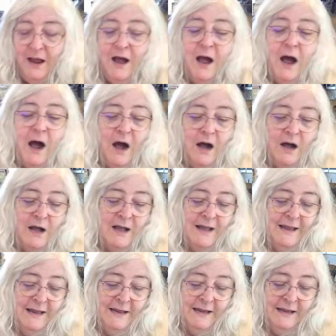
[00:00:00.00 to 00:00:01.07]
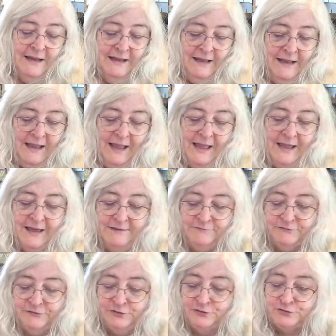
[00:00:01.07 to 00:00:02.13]
I have
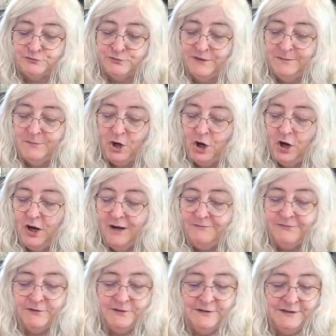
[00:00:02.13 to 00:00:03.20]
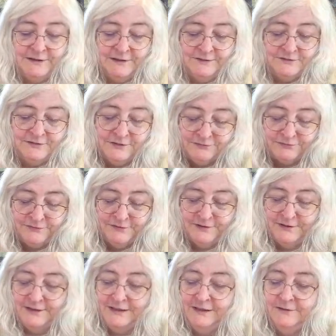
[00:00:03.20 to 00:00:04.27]
to trim off a little
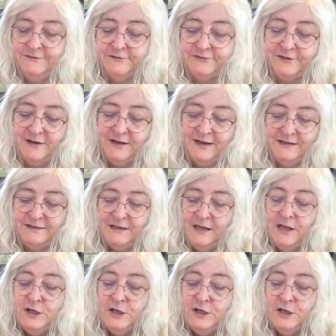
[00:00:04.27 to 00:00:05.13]
differently inside.